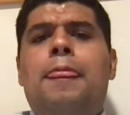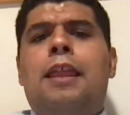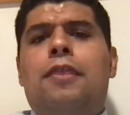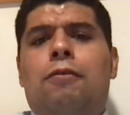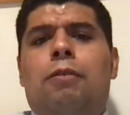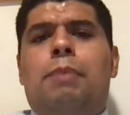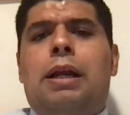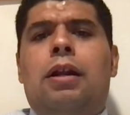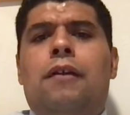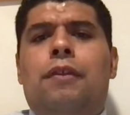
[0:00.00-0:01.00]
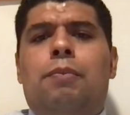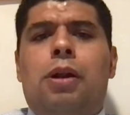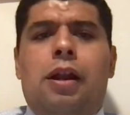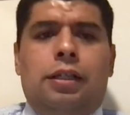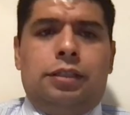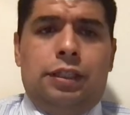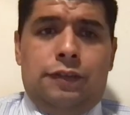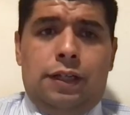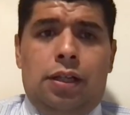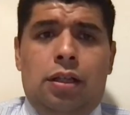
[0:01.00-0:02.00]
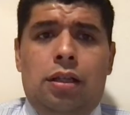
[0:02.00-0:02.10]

the repair of the products they sell.